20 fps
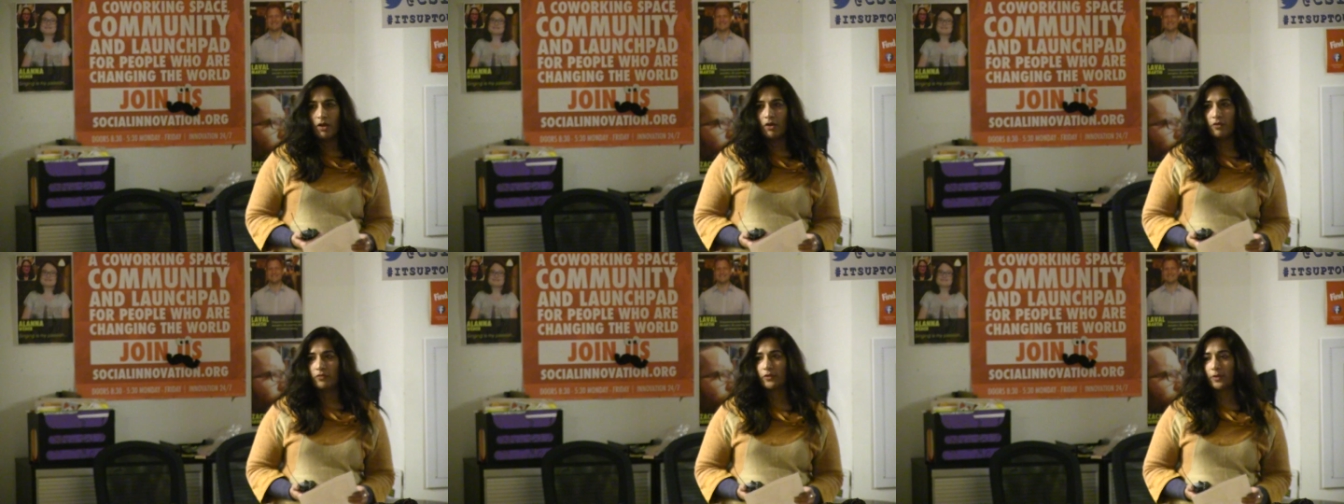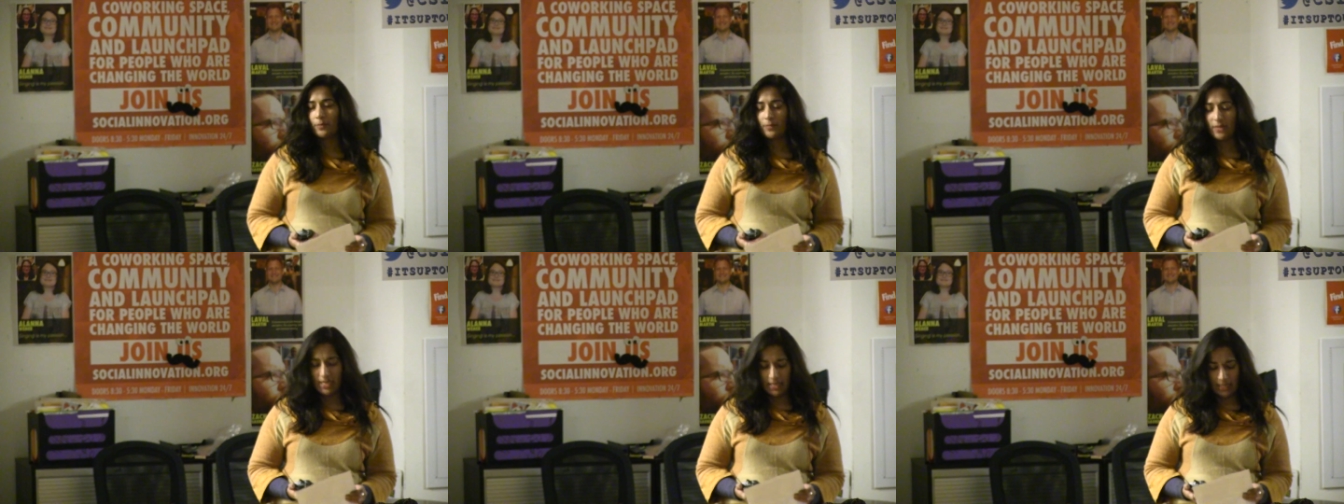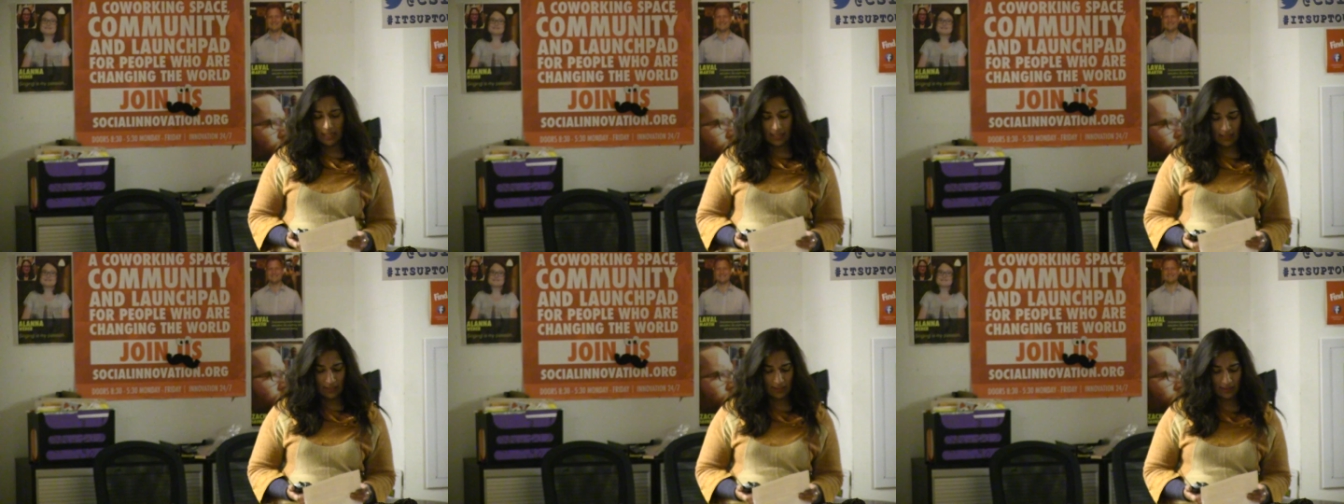For
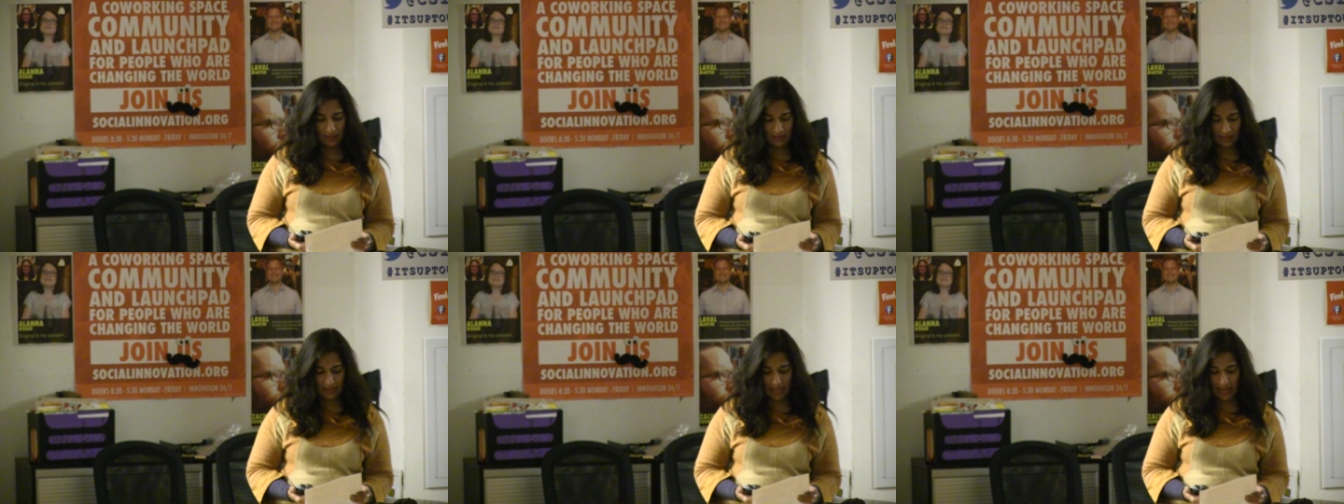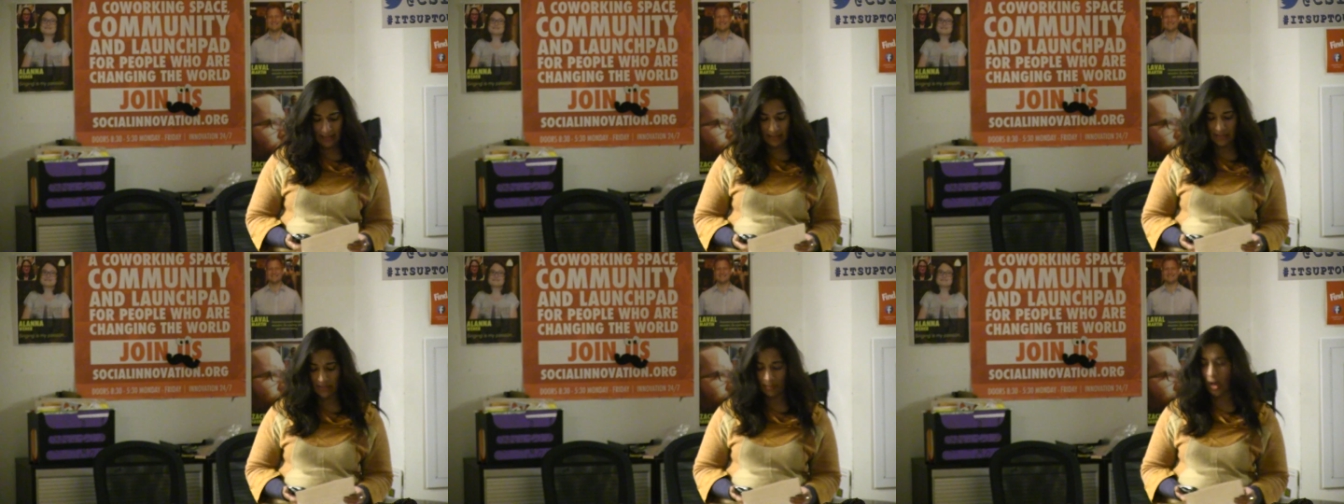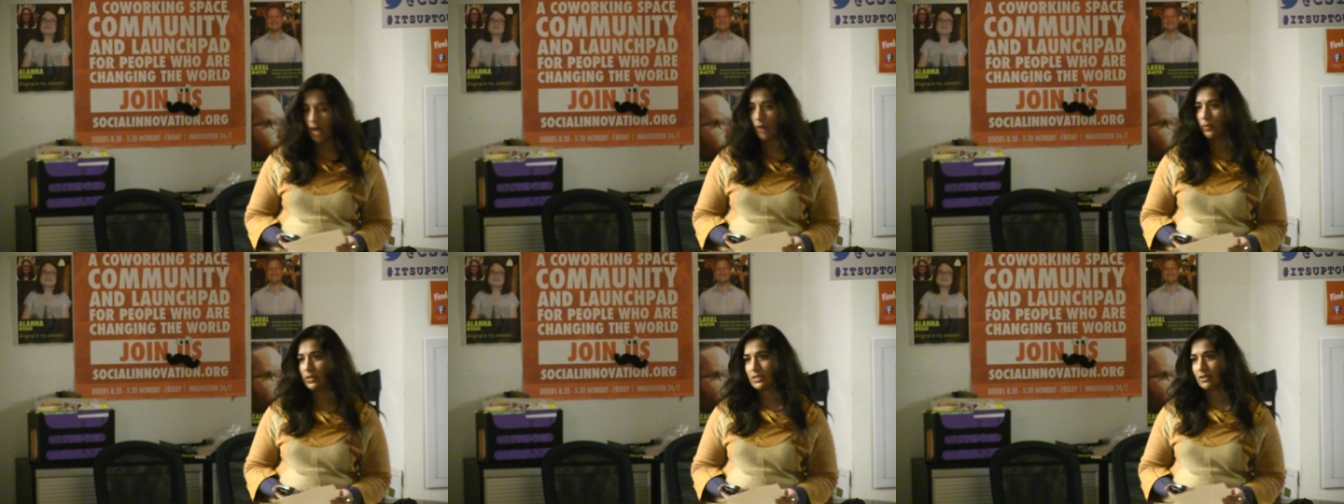me,
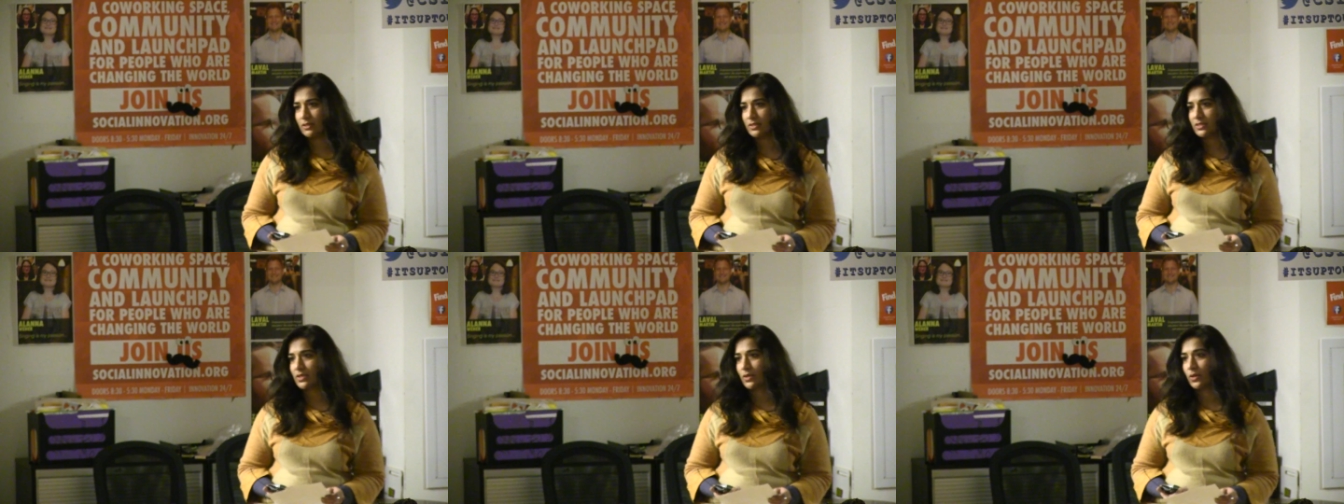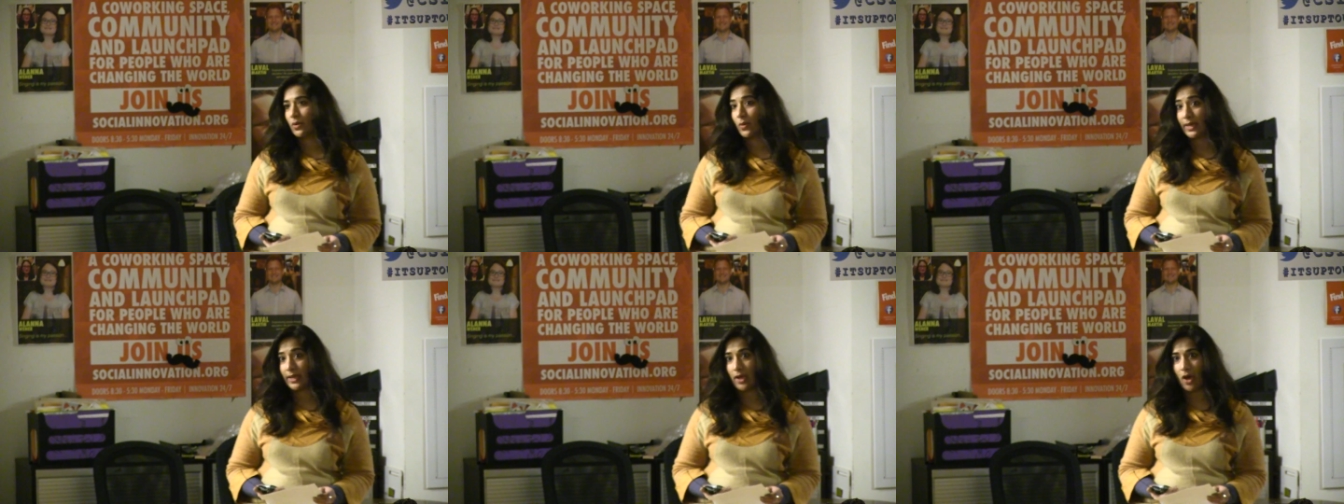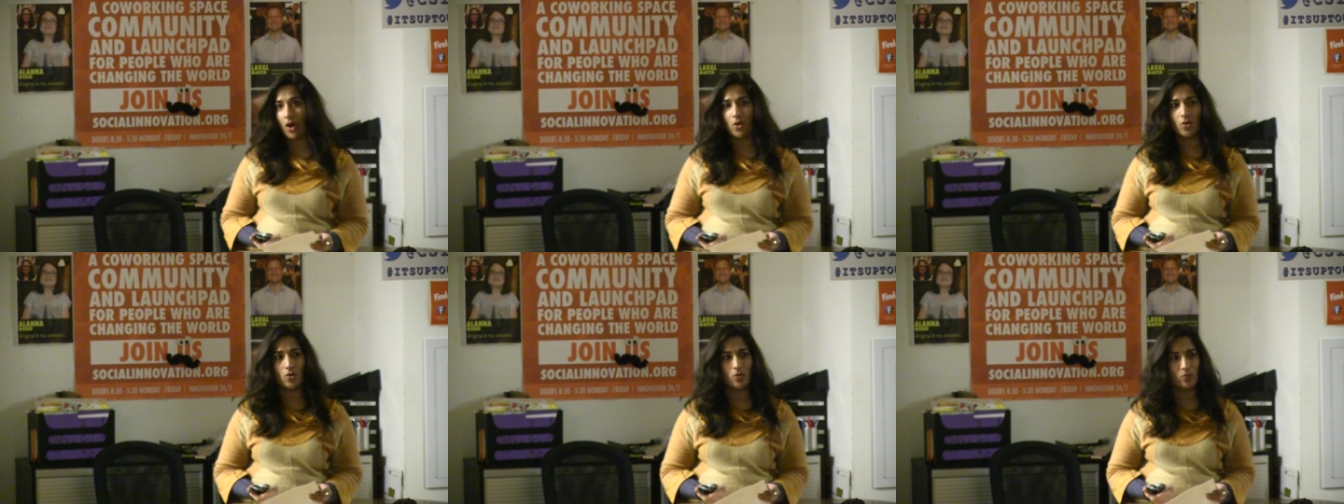Zanzibar was also going
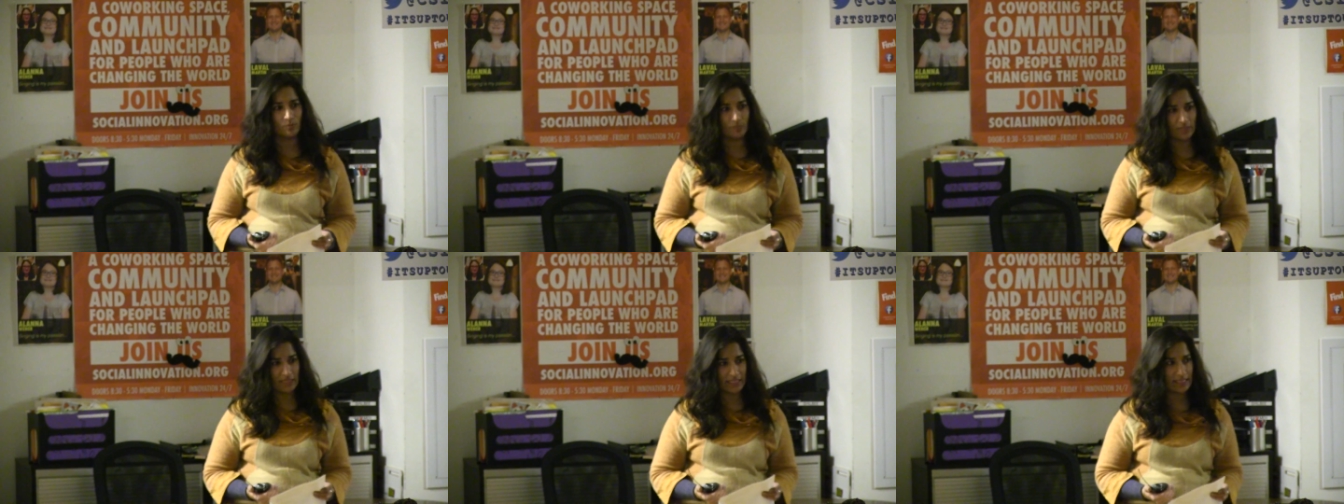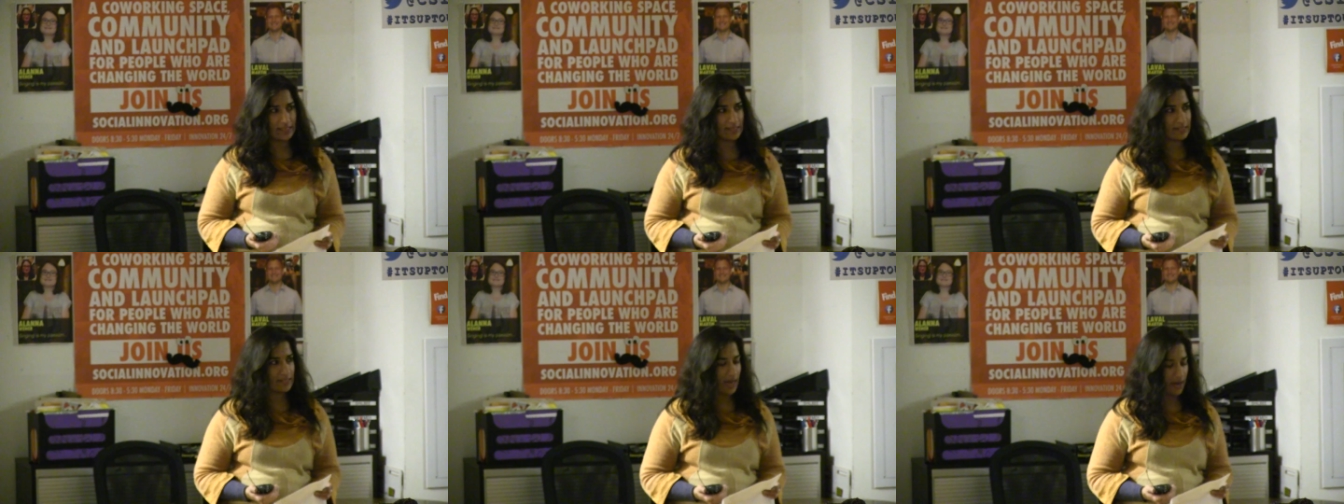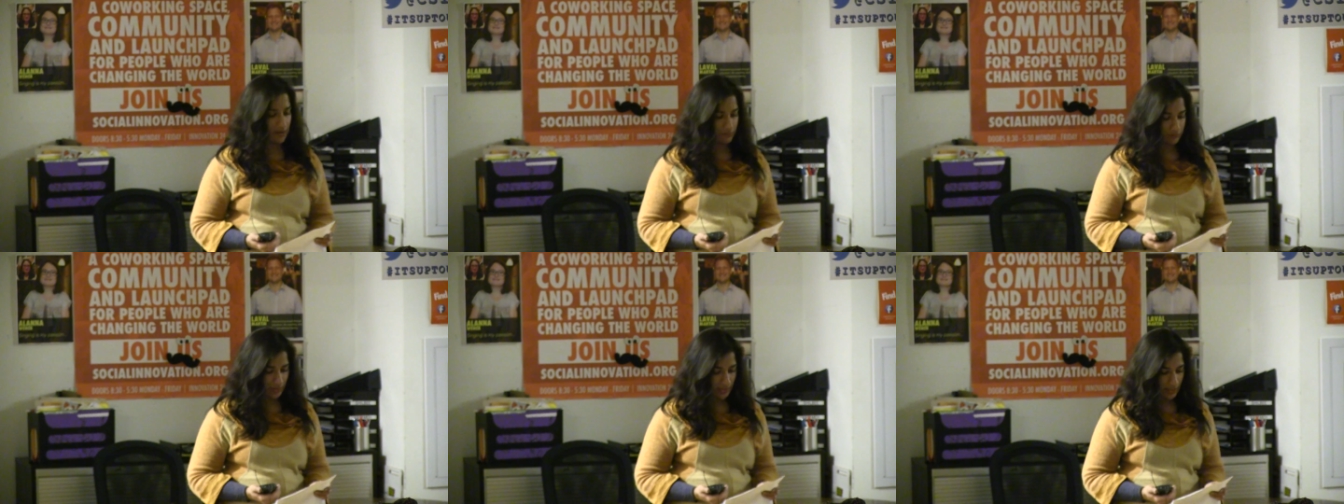home to East
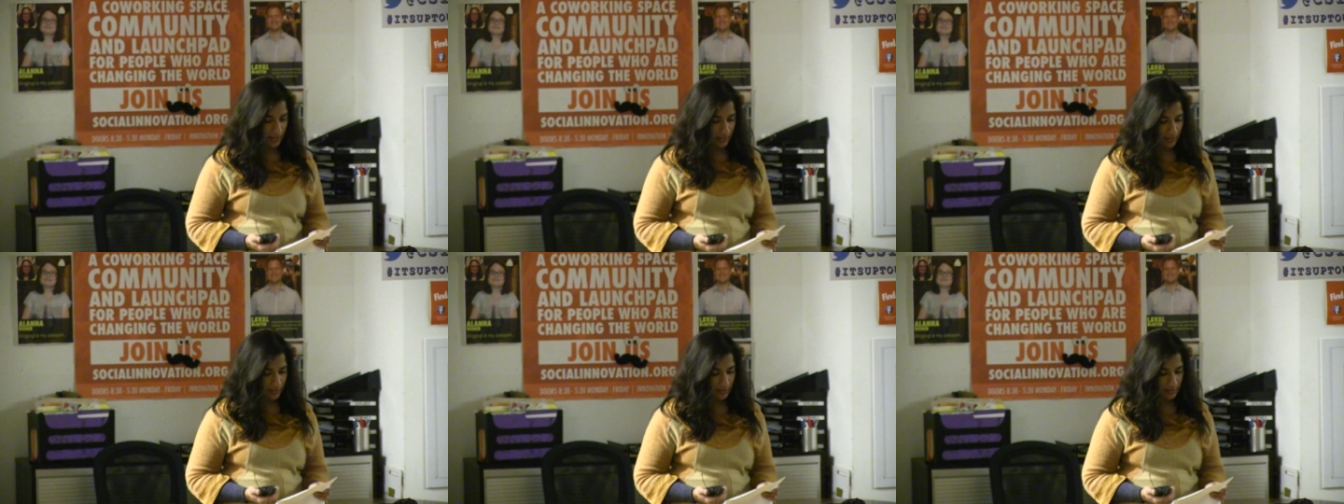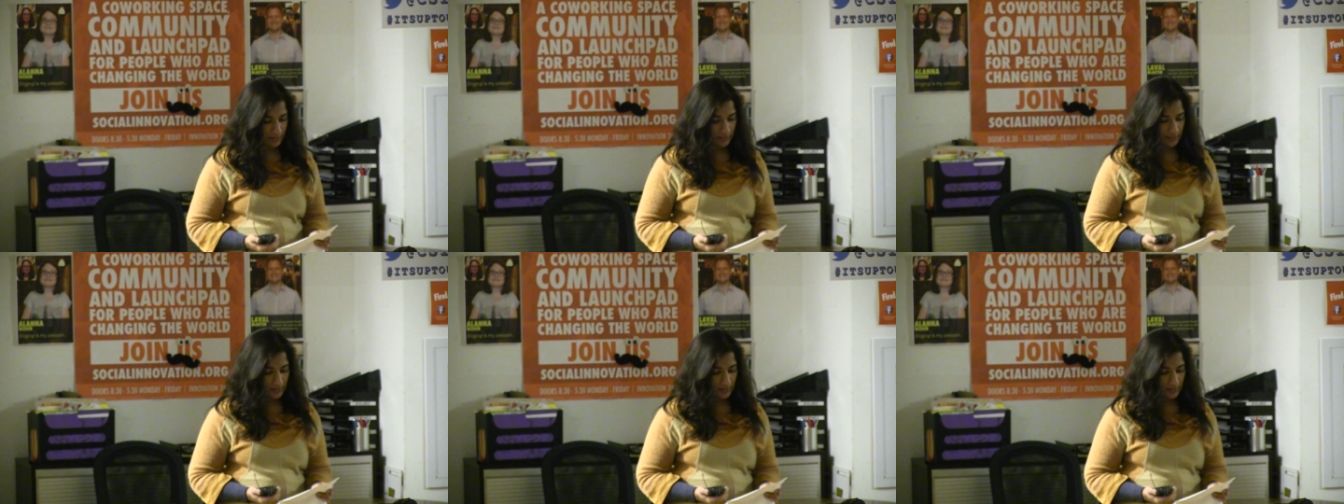Africa,